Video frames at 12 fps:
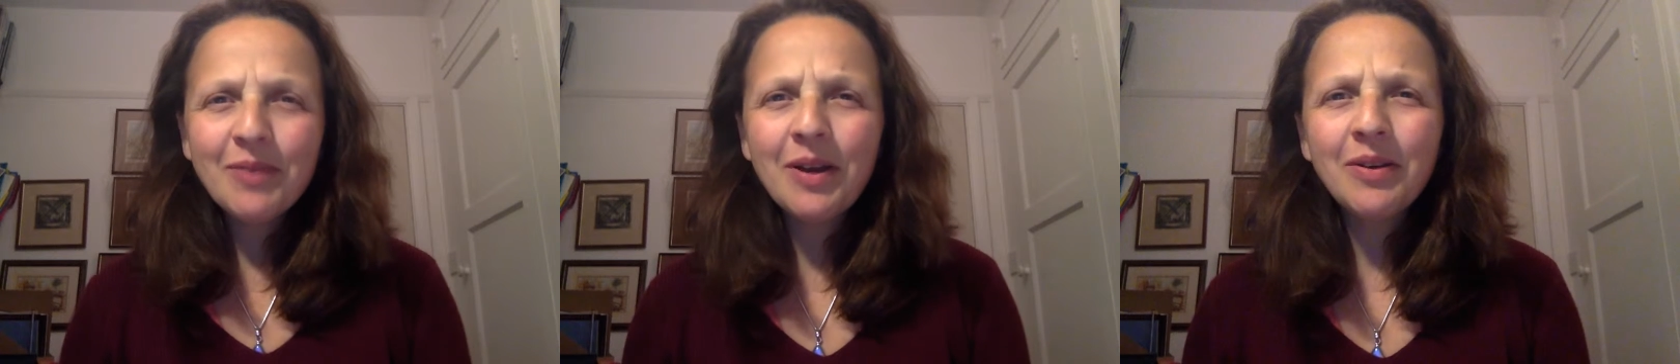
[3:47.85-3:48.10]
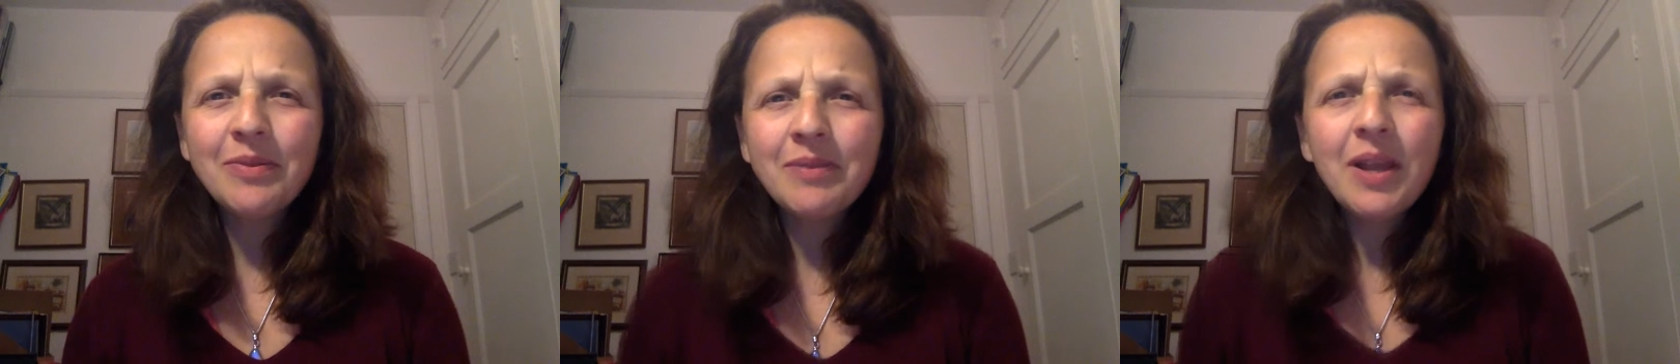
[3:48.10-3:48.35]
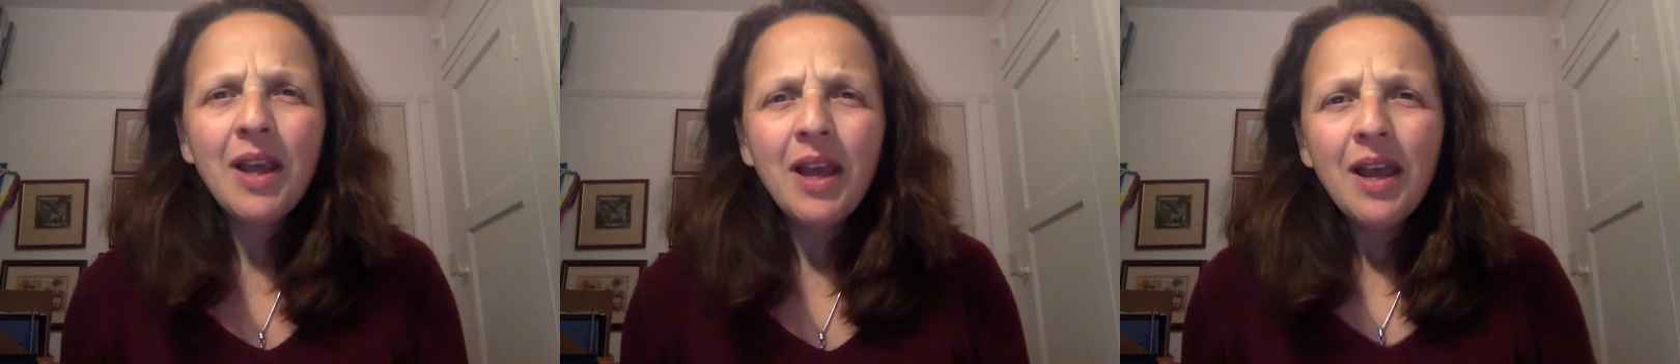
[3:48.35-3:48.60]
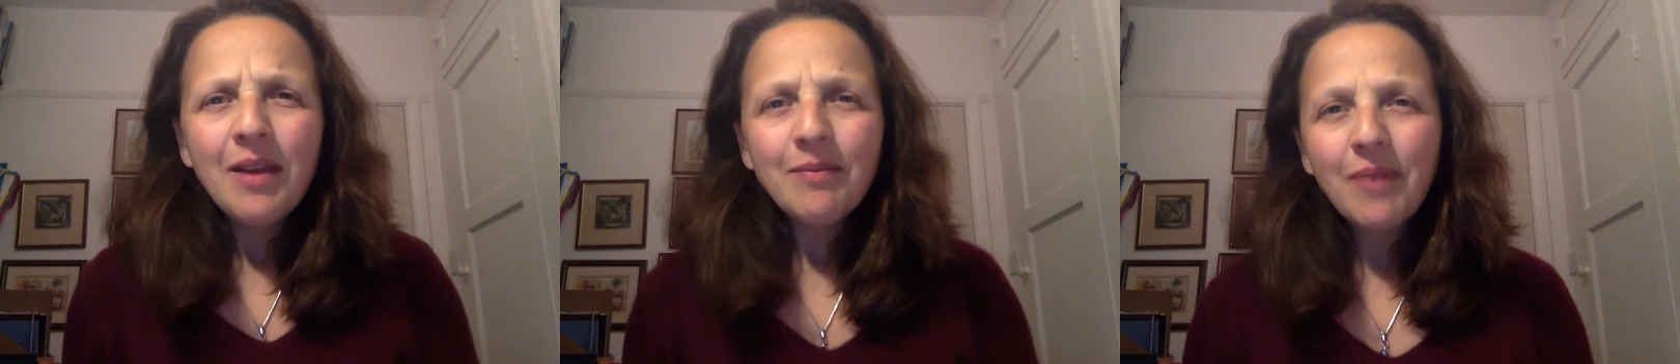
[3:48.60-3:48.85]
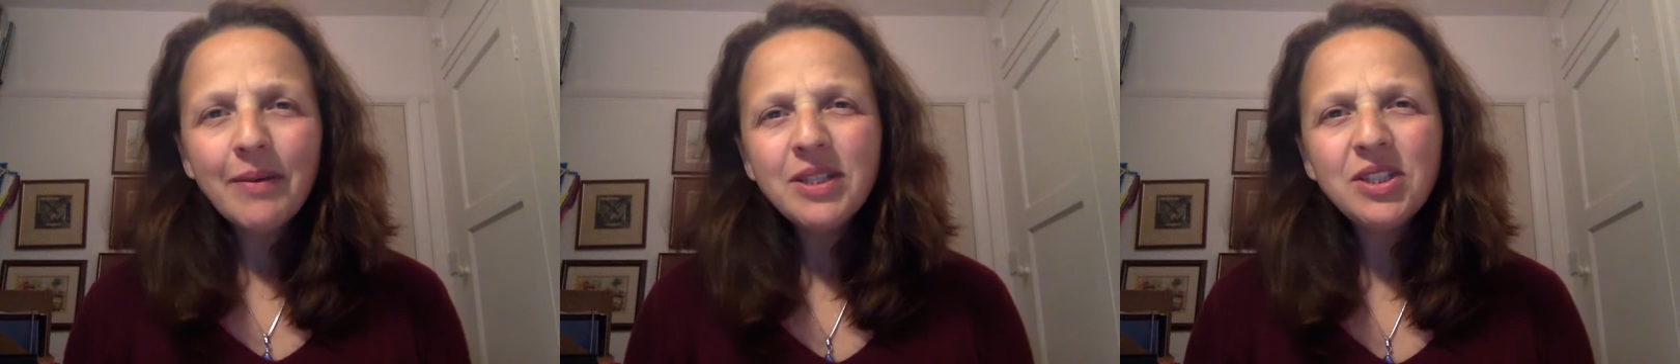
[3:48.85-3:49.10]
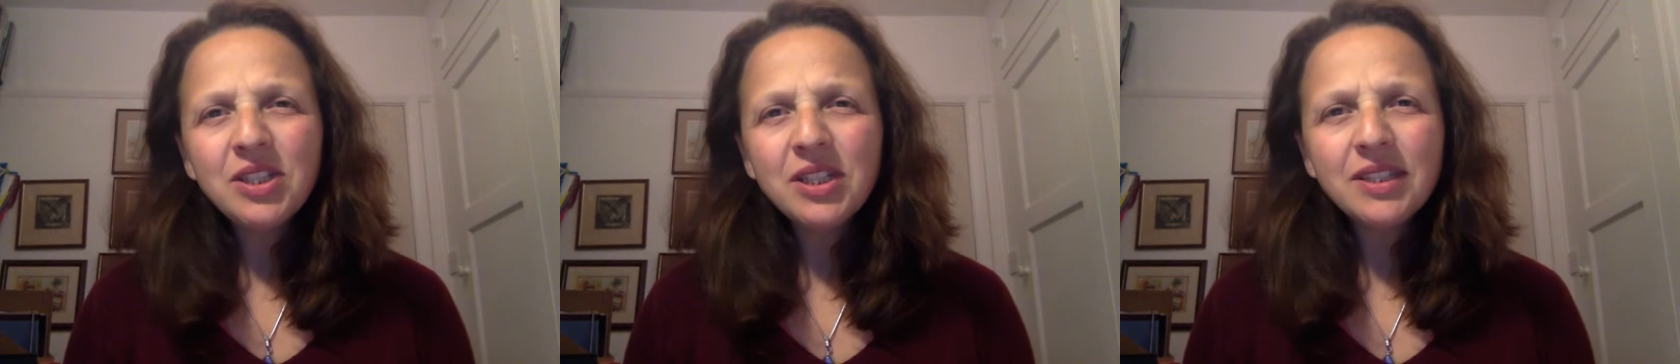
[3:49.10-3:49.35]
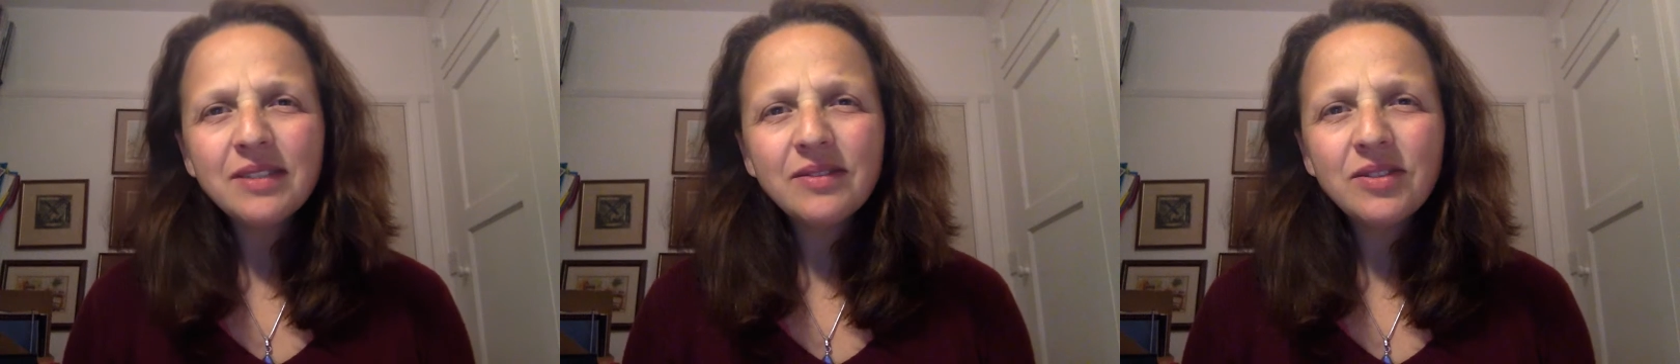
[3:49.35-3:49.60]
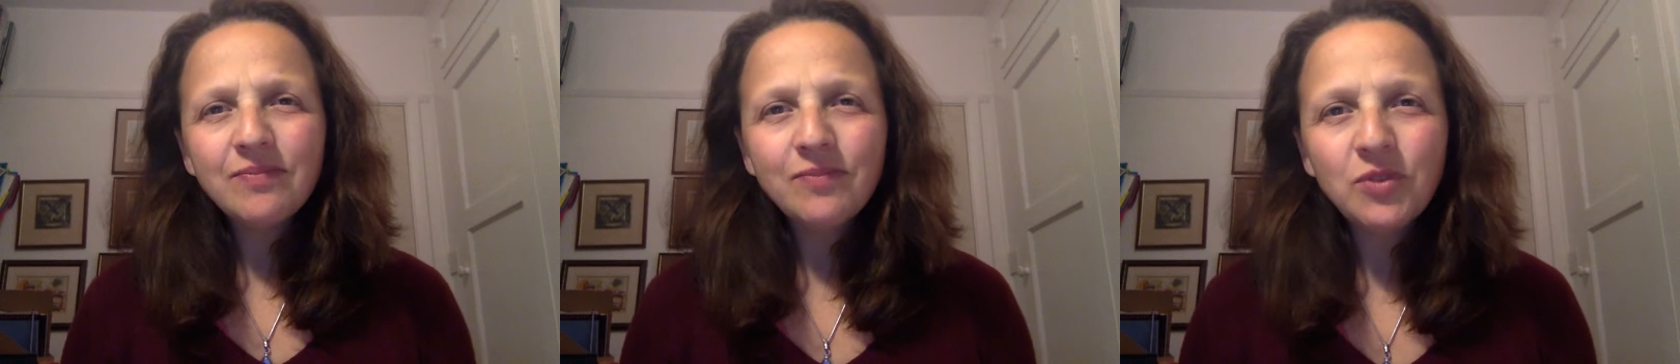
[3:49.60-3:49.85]
oh, Mummy, just
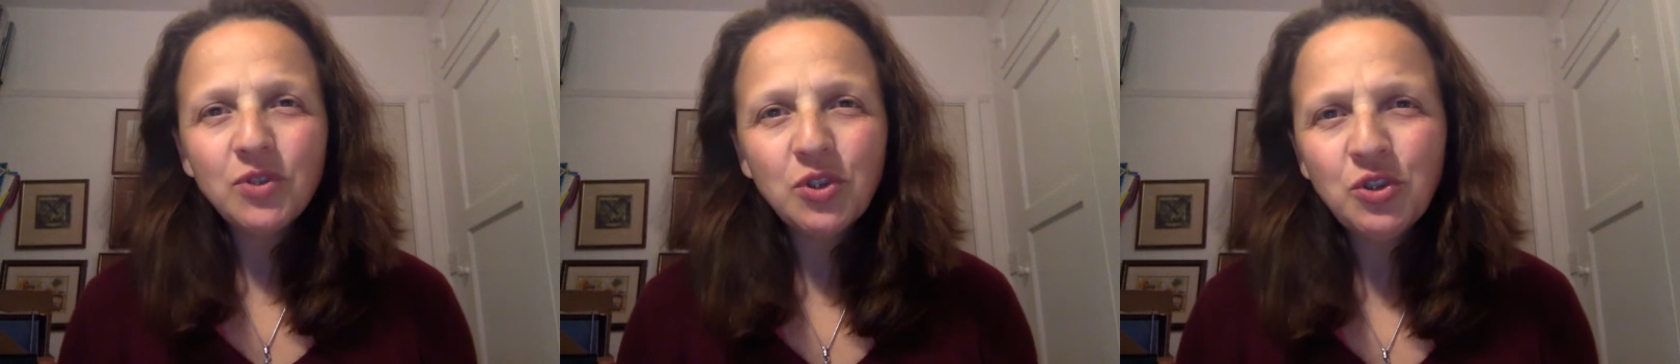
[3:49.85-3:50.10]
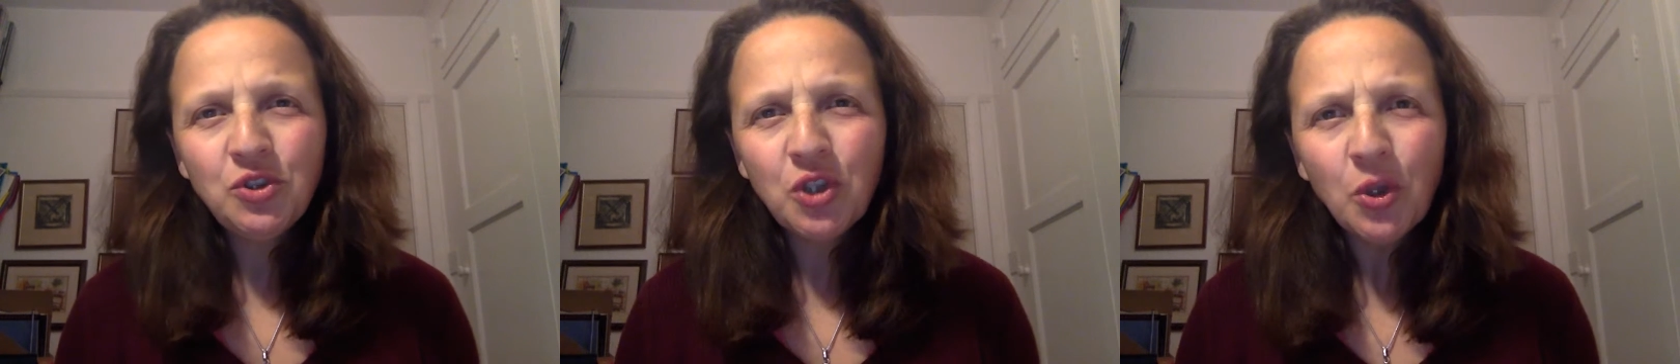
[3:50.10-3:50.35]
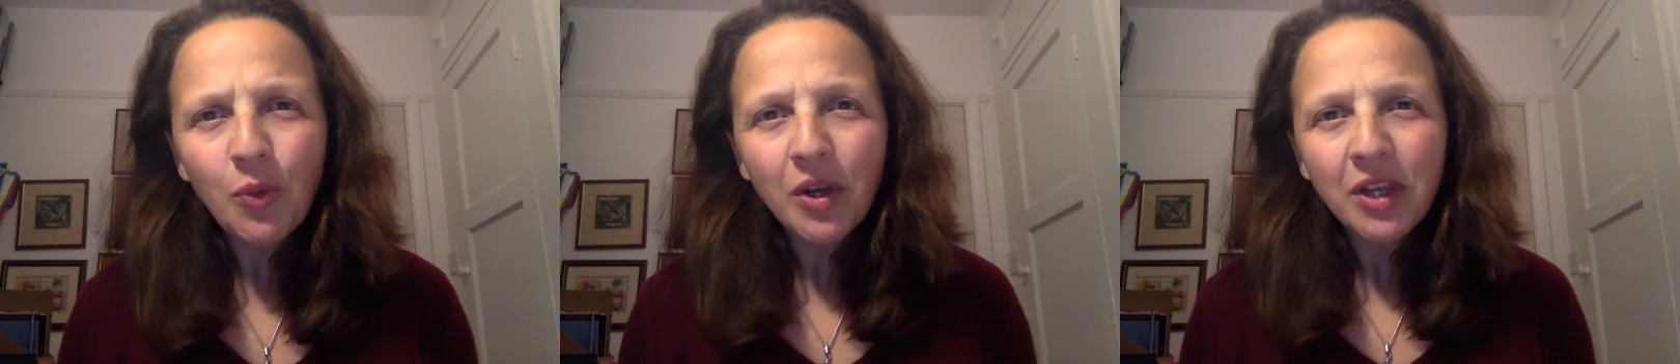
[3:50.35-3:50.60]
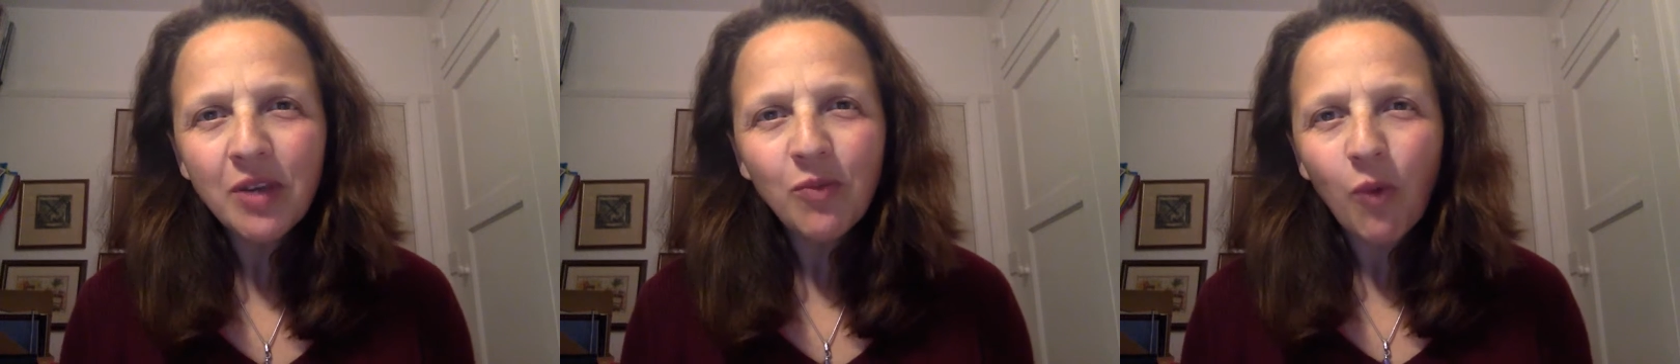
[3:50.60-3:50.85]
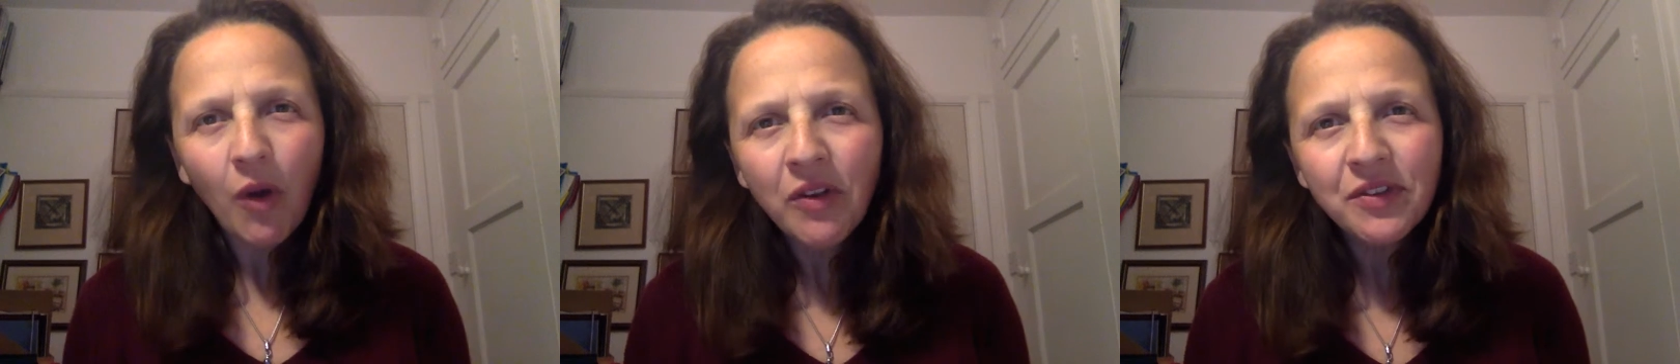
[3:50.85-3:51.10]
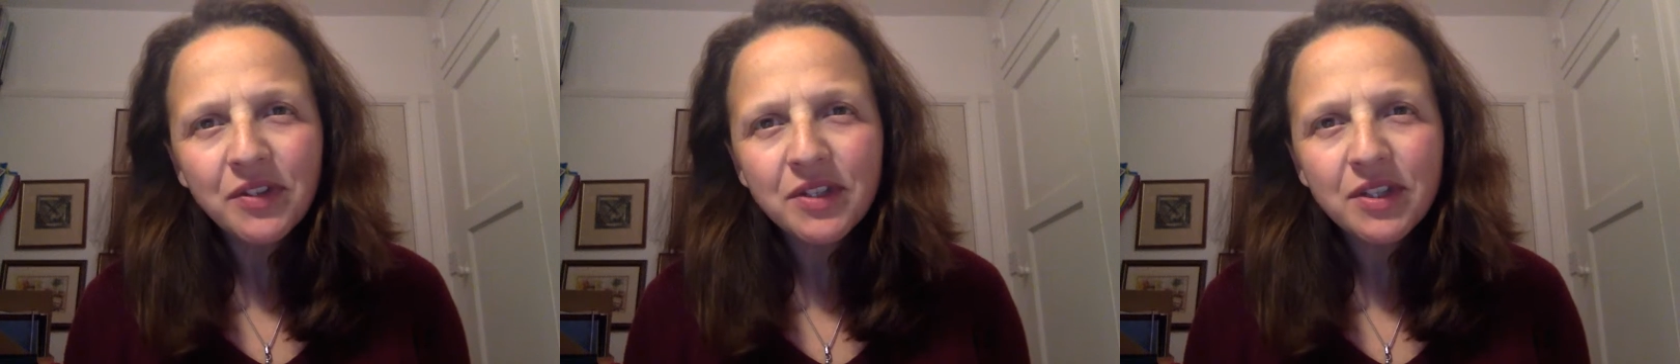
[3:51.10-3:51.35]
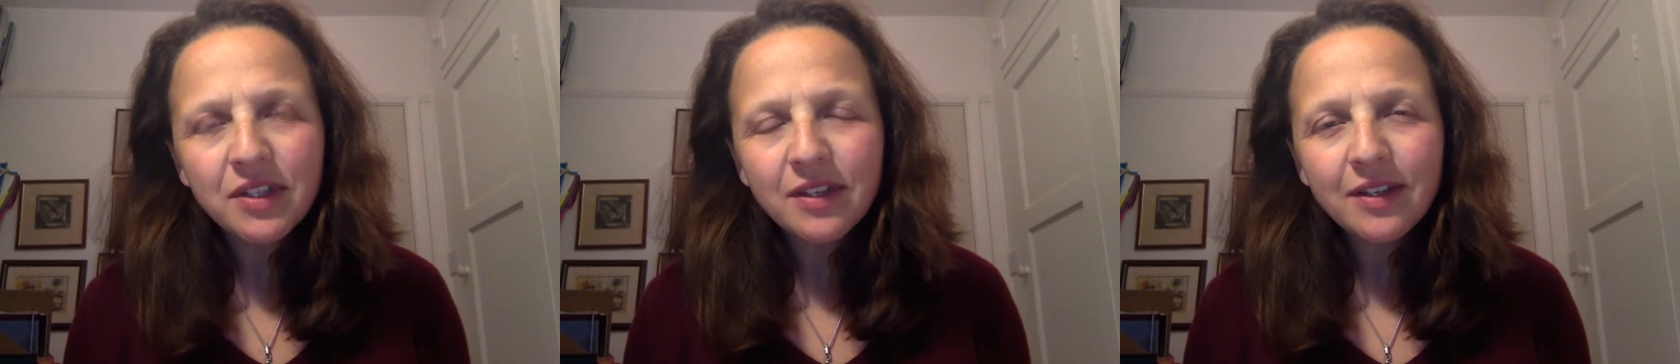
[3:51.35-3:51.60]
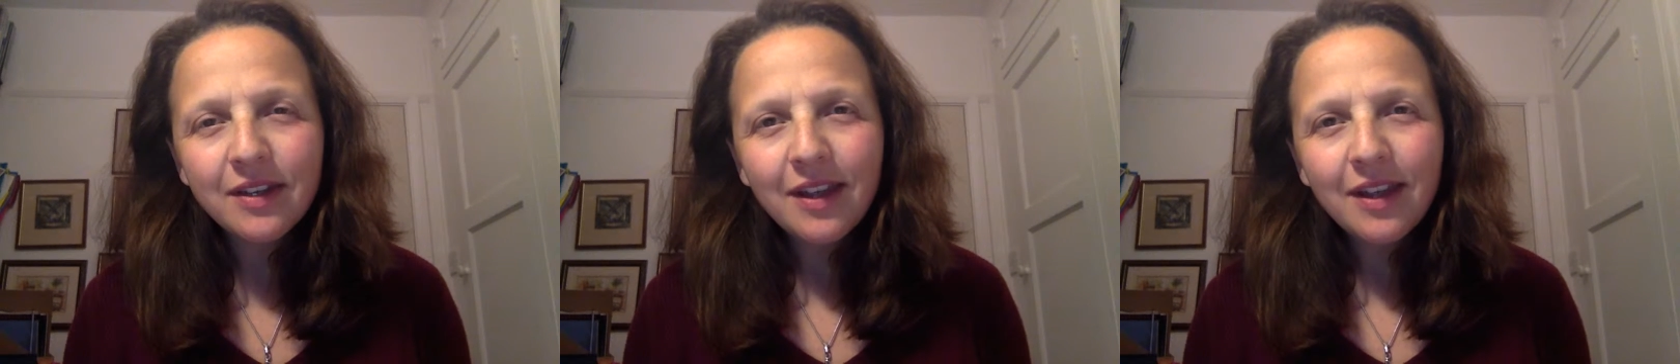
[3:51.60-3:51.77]
do what you want.